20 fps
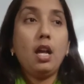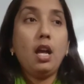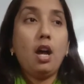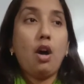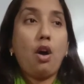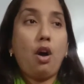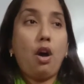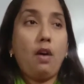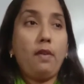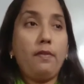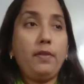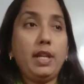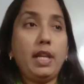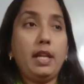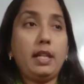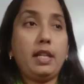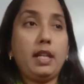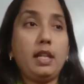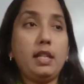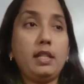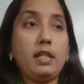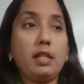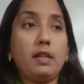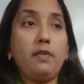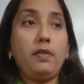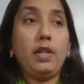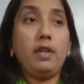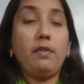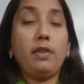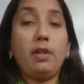or
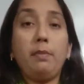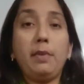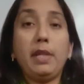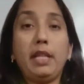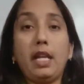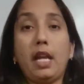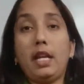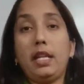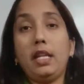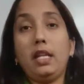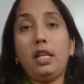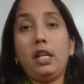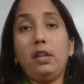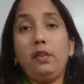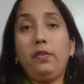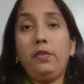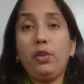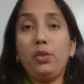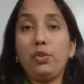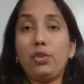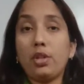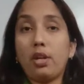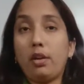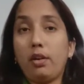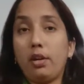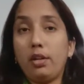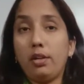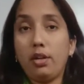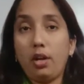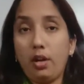we will be getting in future
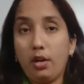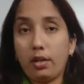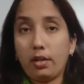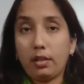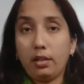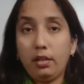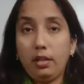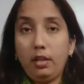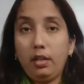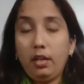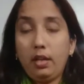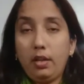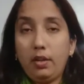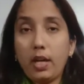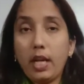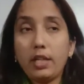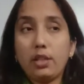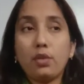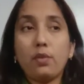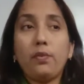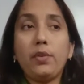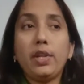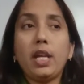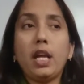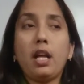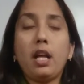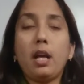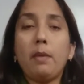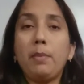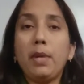or not, right? So we
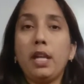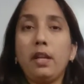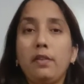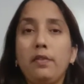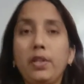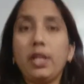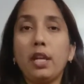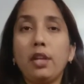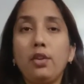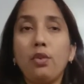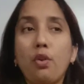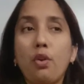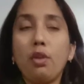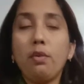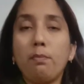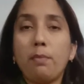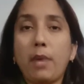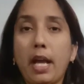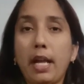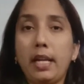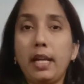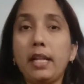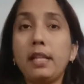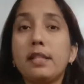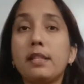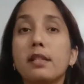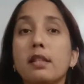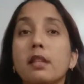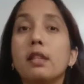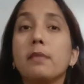are known by
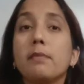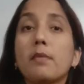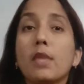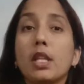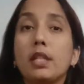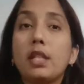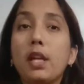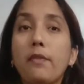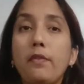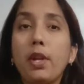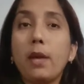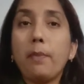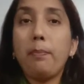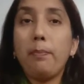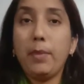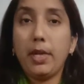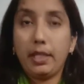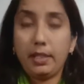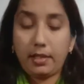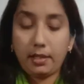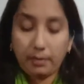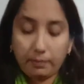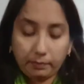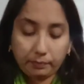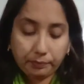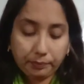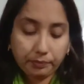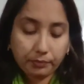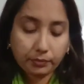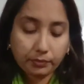its development.
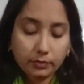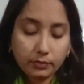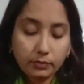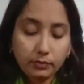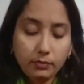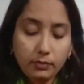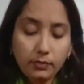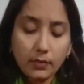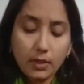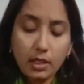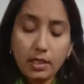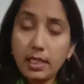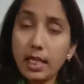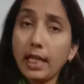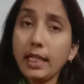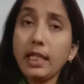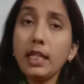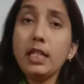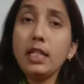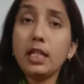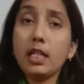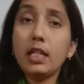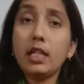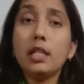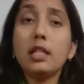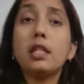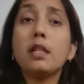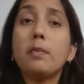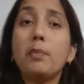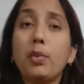Second
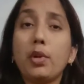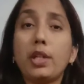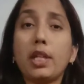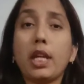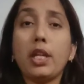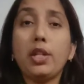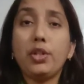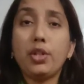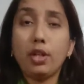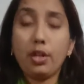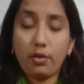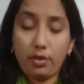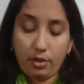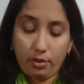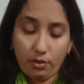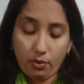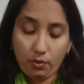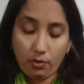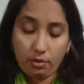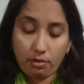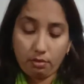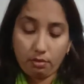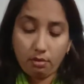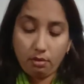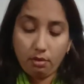is potential resource.